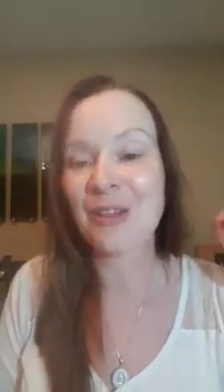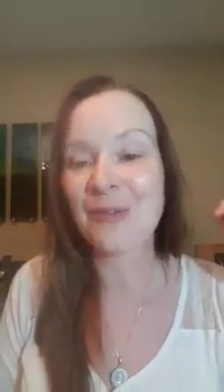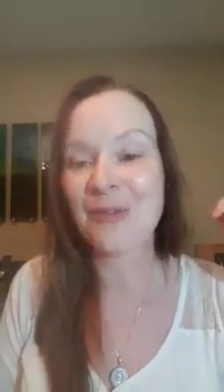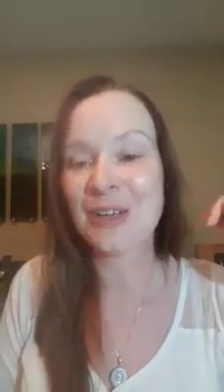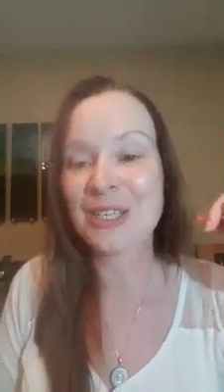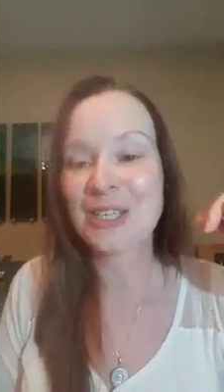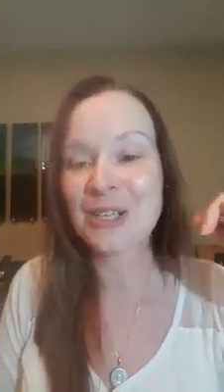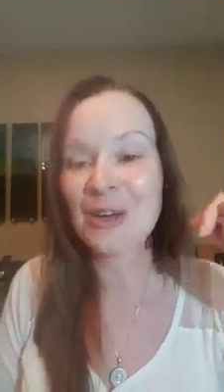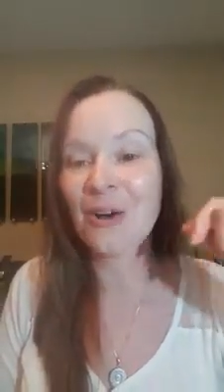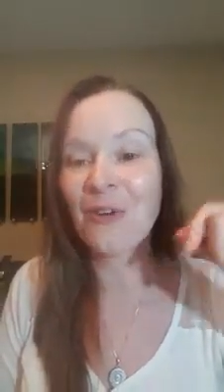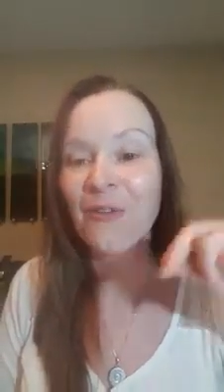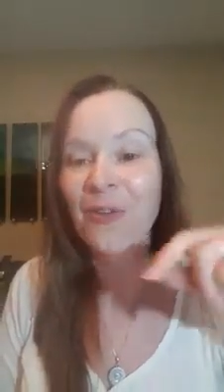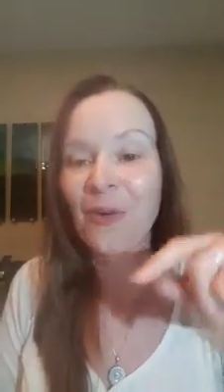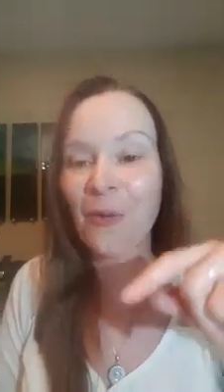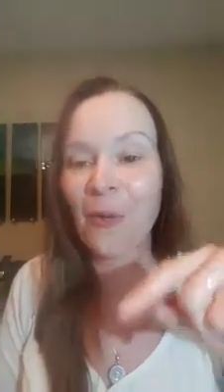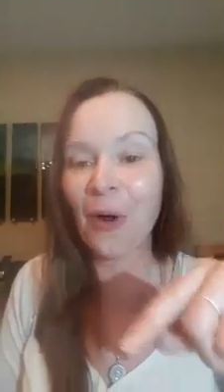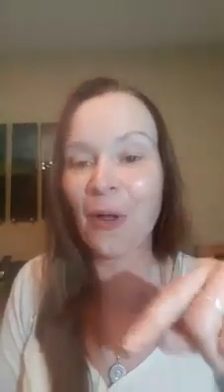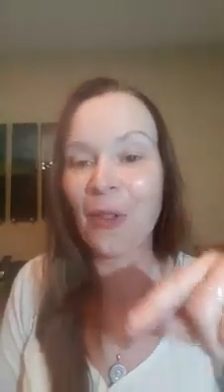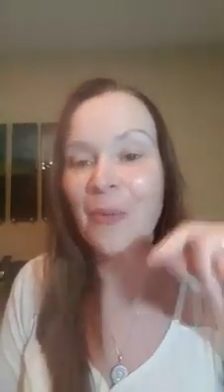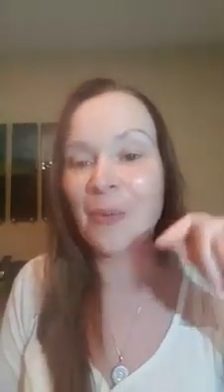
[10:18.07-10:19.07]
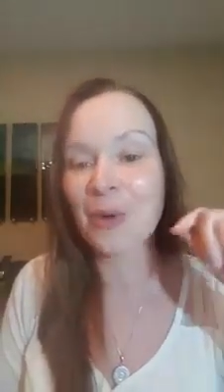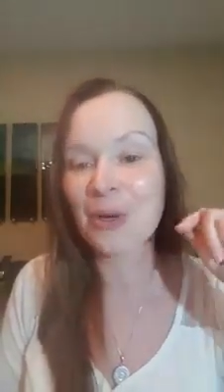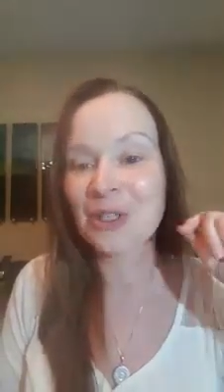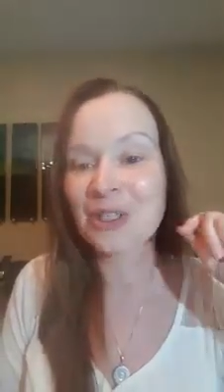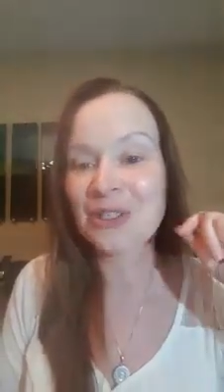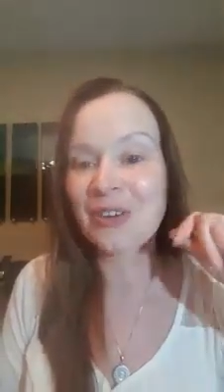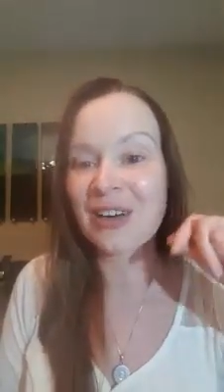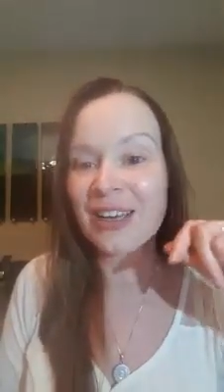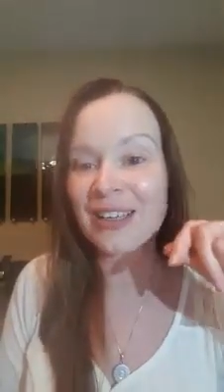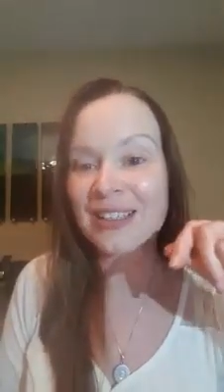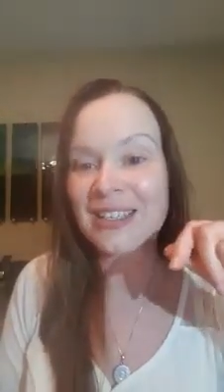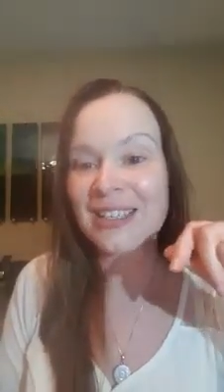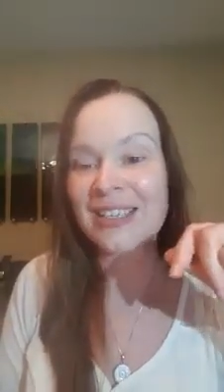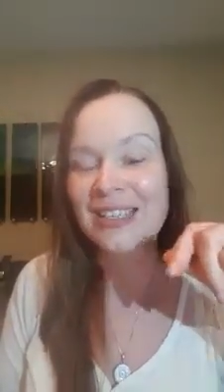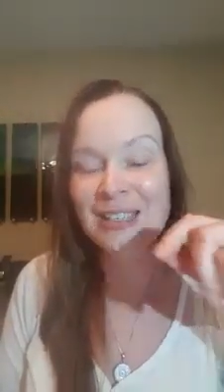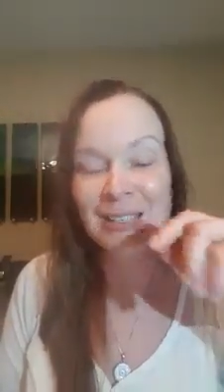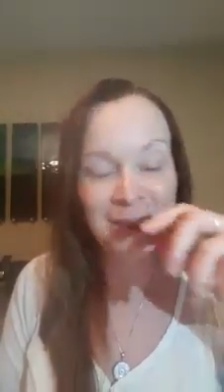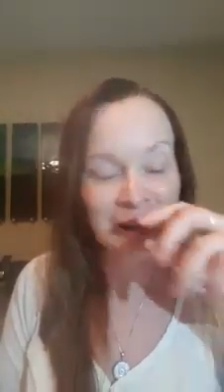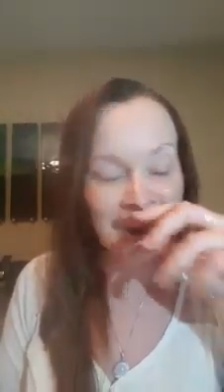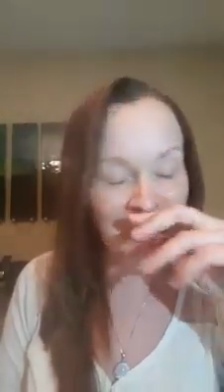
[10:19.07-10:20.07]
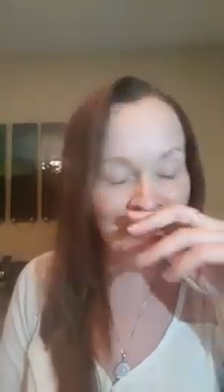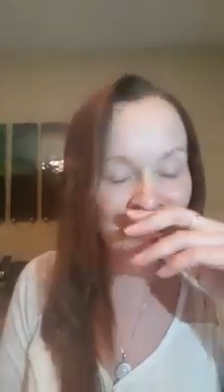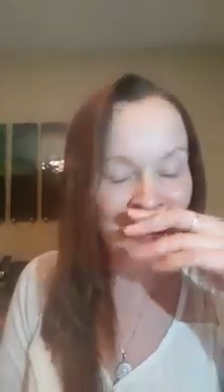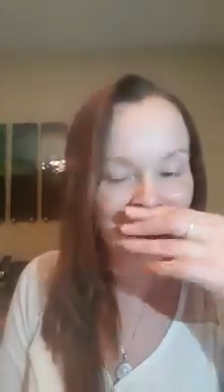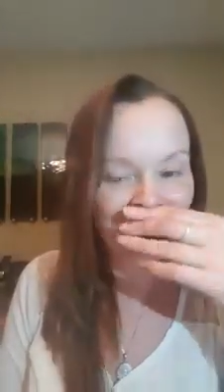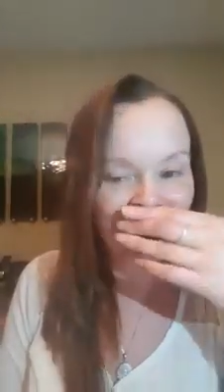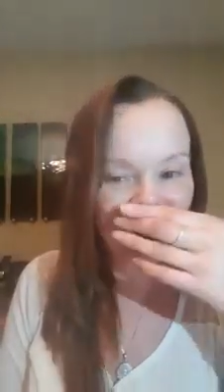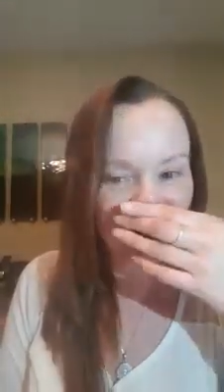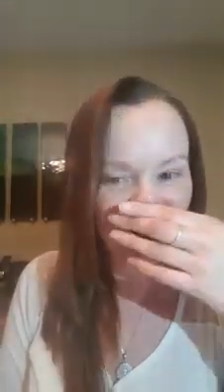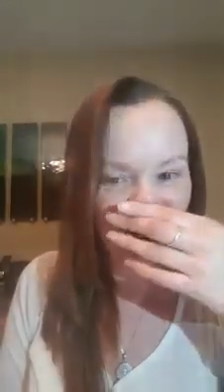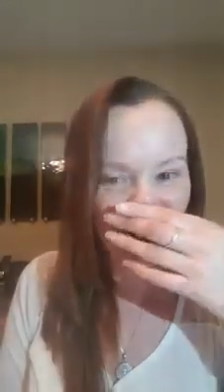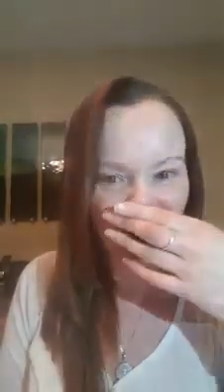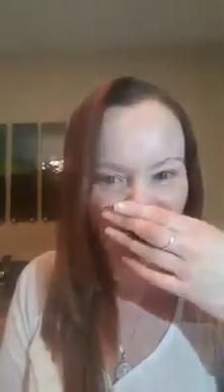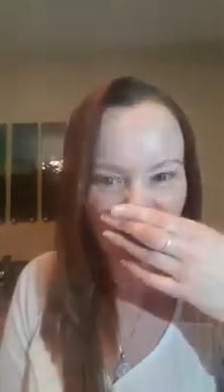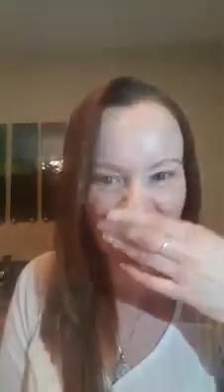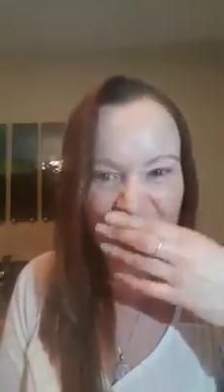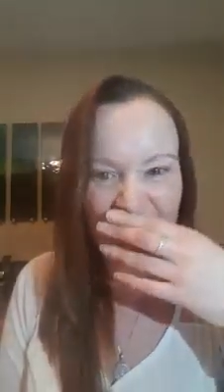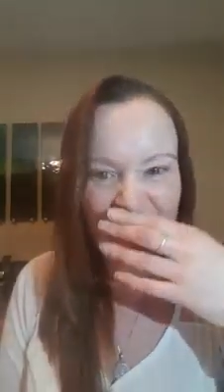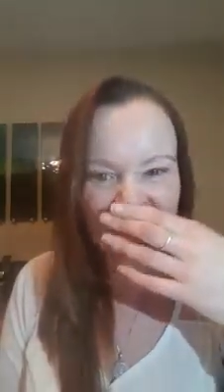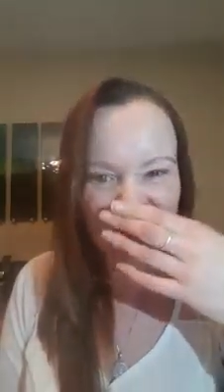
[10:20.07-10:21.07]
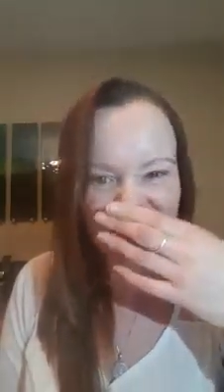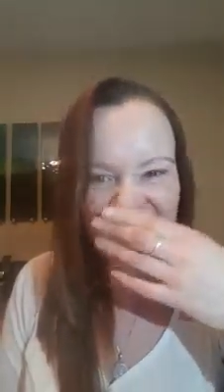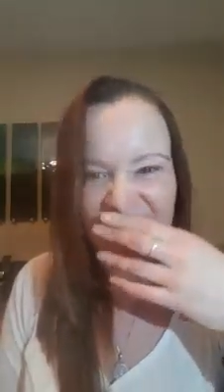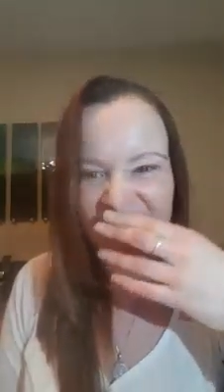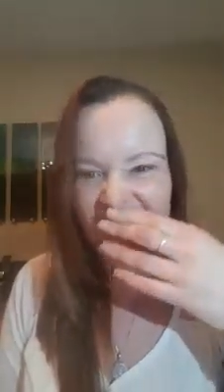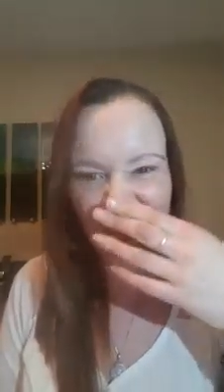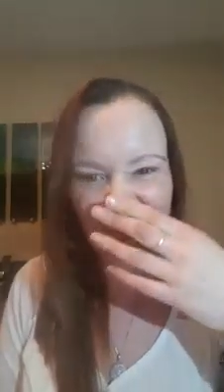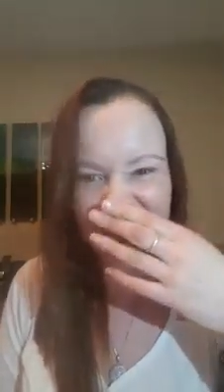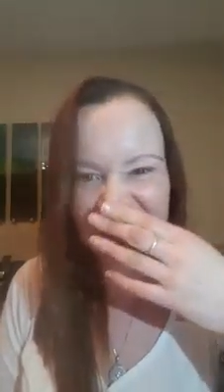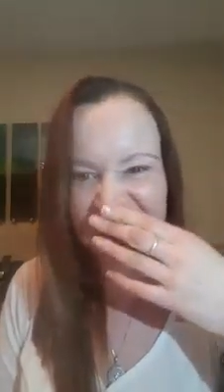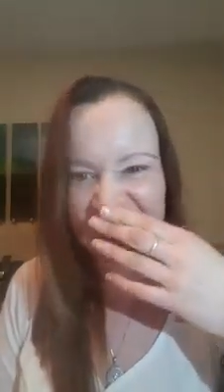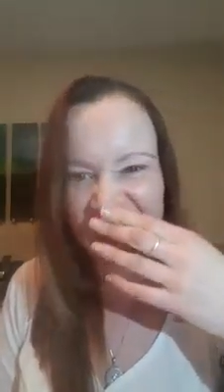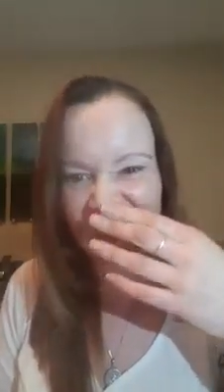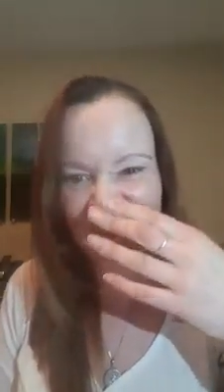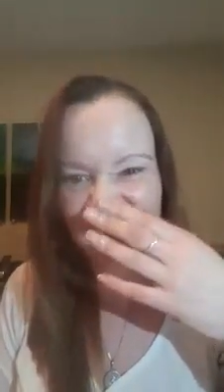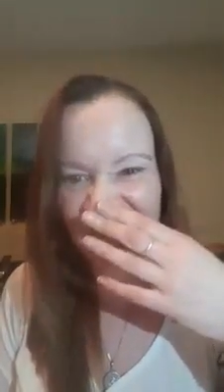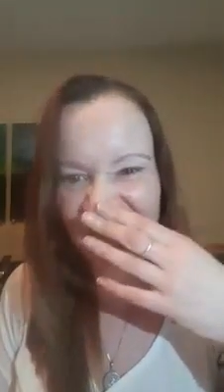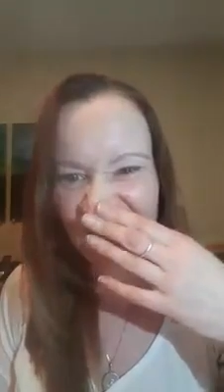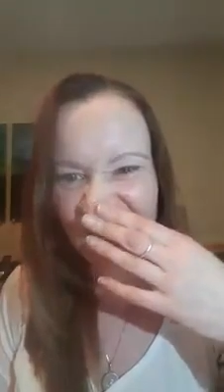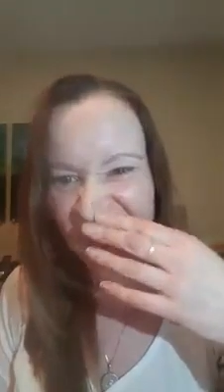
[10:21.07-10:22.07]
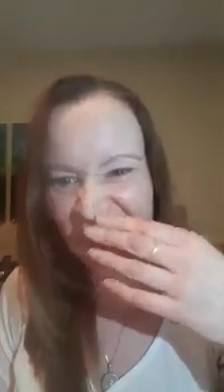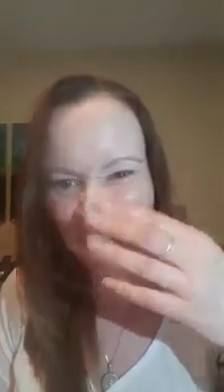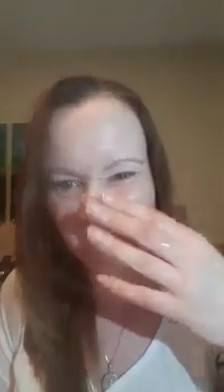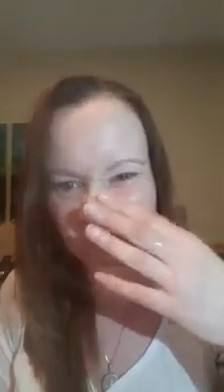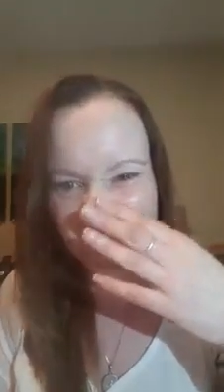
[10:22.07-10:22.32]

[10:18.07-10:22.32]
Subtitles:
video for what the butter else can be used for. That wasn't even English.